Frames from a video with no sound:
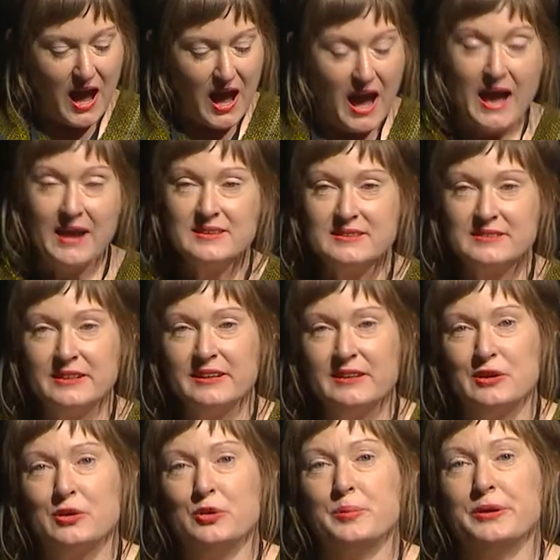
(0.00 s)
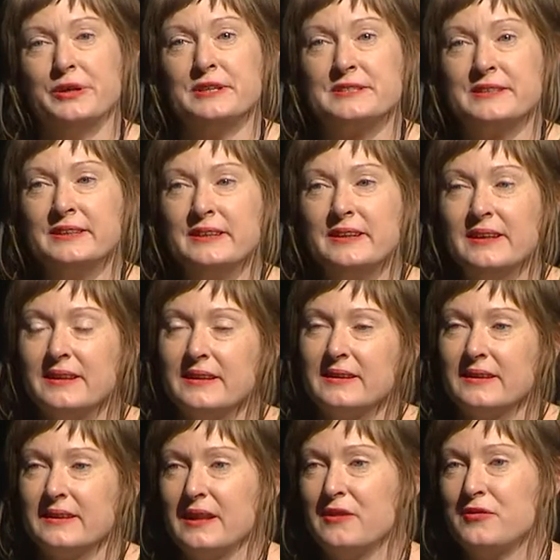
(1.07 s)
As a technical person,
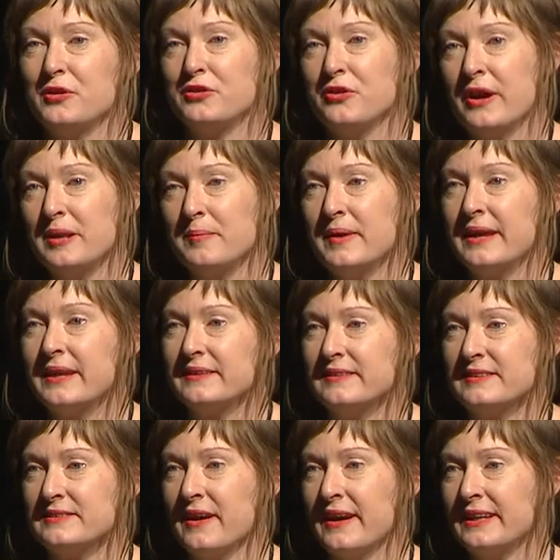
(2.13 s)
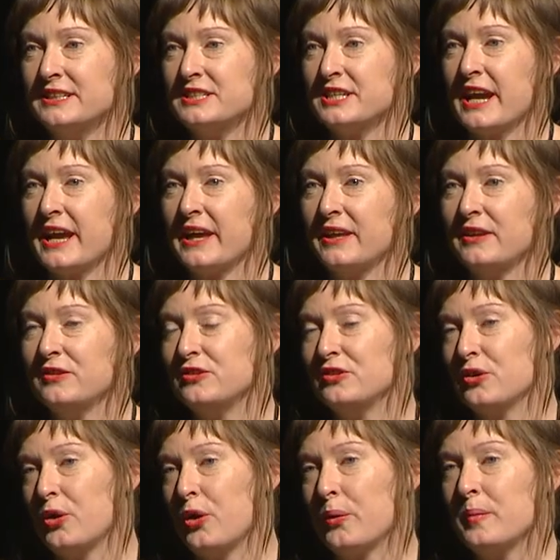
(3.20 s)
if you're trying to make a design change
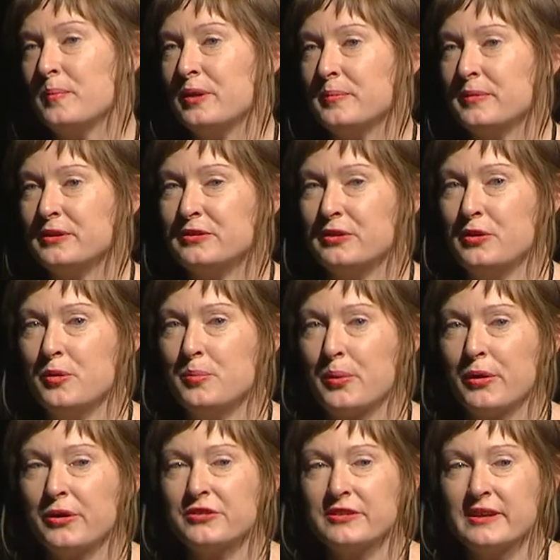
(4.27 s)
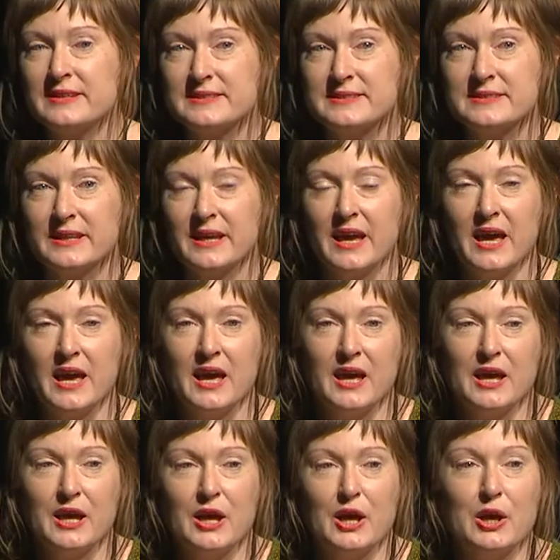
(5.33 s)
or implement a new process,
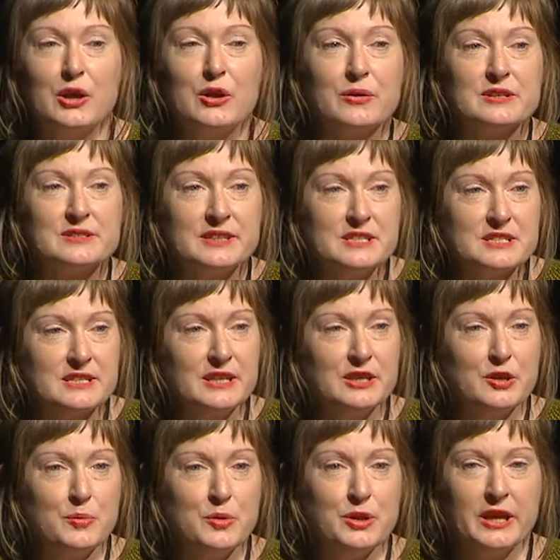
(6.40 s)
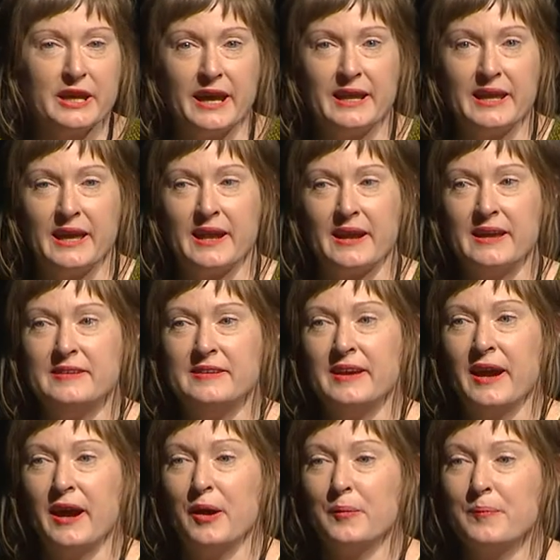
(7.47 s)
you're essentially communicating an
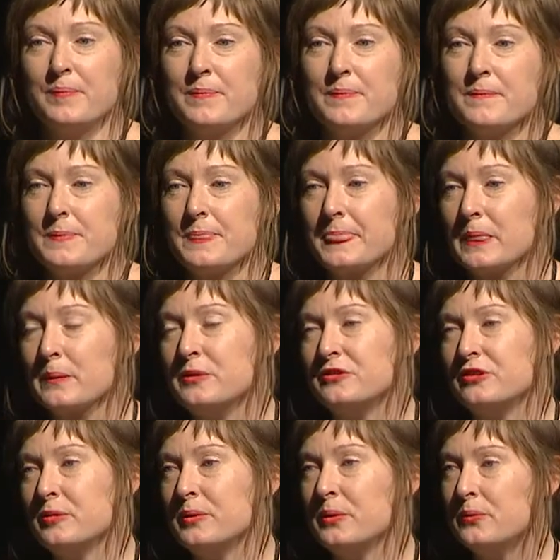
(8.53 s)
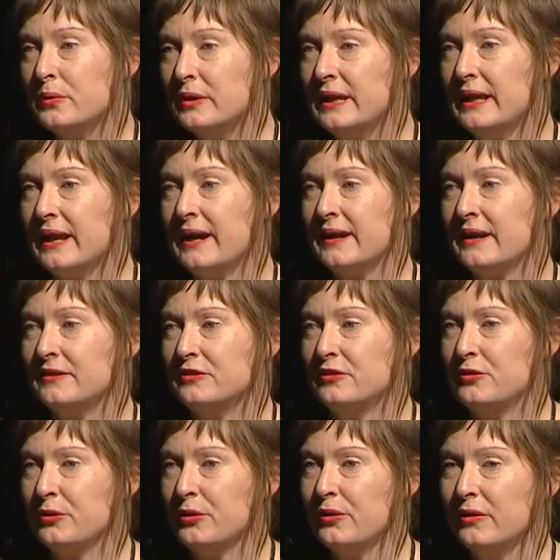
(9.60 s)
idea, which can be really hard to
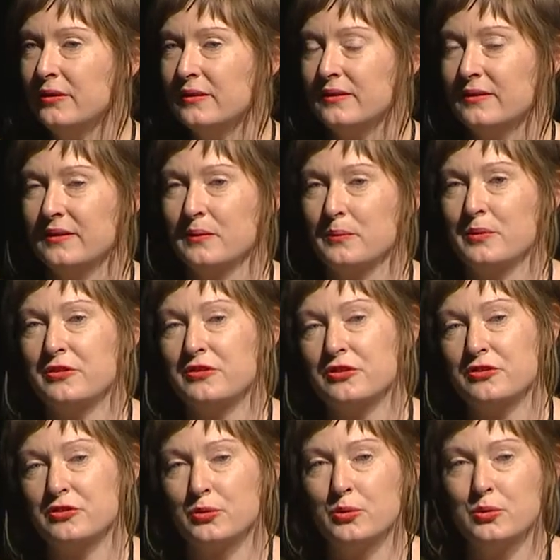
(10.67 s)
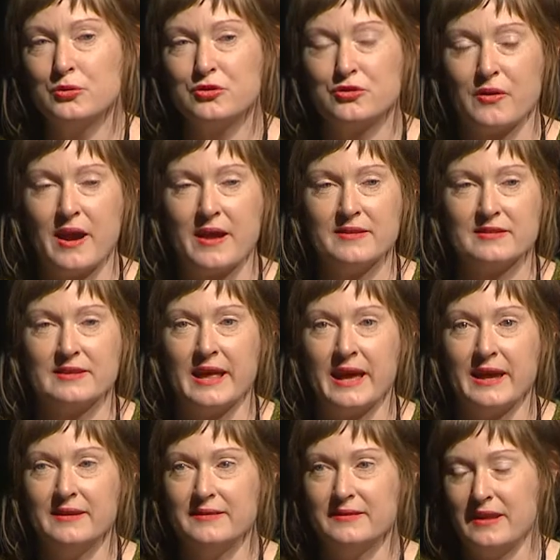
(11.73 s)
do with just Google
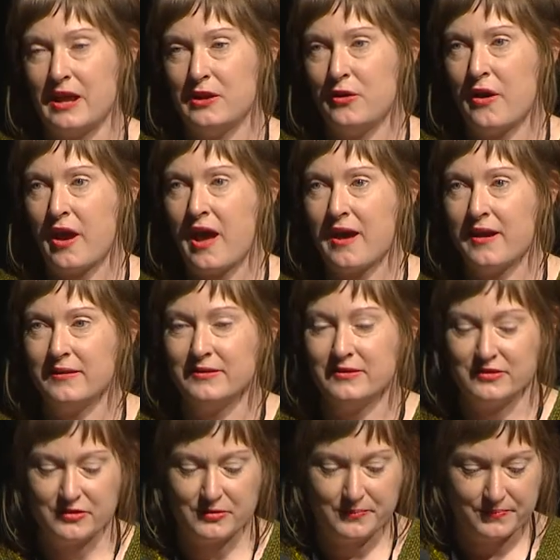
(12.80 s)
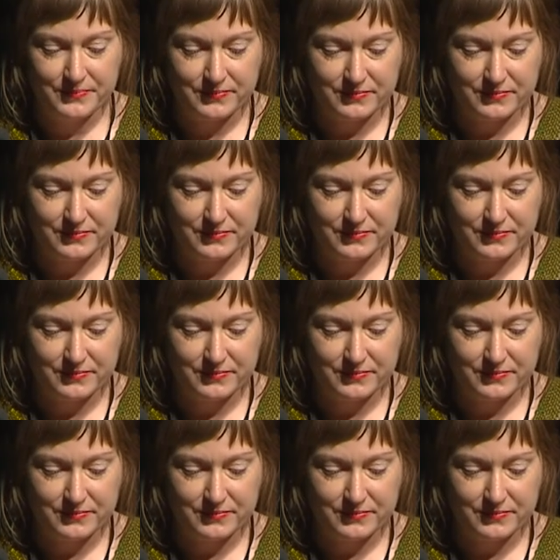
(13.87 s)
Translate and your hands.